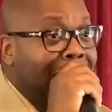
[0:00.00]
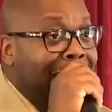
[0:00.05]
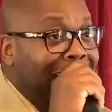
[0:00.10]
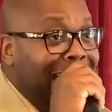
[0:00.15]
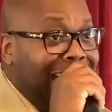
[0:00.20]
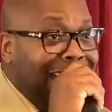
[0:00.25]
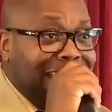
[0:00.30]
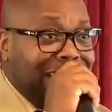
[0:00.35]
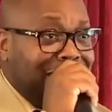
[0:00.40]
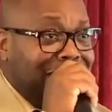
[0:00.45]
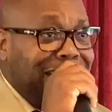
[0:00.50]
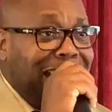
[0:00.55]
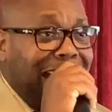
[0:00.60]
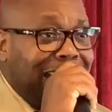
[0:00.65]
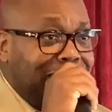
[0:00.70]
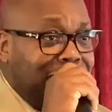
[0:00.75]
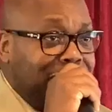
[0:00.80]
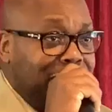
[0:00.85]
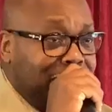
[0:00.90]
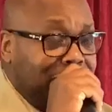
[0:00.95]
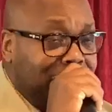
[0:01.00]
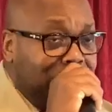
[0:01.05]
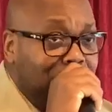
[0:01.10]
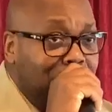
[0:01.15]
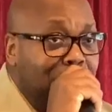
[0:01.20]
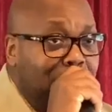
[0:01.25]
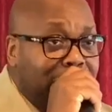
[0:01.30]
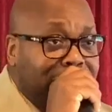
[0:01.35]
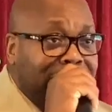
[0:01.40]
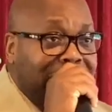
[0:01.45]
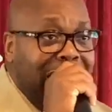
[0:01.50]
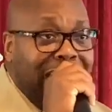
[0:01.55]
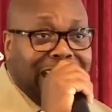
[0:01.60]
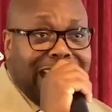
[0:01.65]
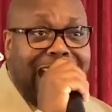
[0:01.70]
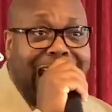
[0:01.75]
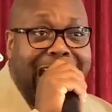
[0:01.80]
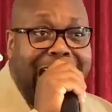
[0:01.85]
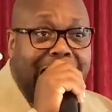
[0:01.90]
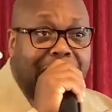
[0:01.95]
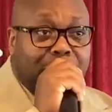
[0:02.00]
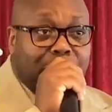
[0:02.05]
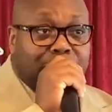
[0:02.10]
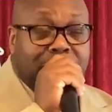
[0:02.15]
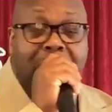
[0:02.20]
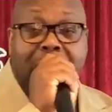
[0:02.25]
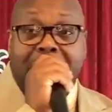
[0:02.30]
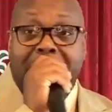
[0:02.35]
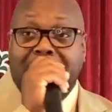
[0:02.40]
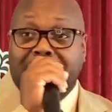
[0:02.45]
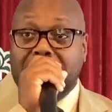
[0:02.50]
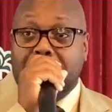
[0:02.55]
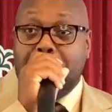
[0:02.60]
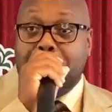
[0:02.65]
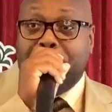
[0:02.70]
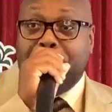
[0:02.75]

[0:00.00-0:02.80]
It is not just money and a house and a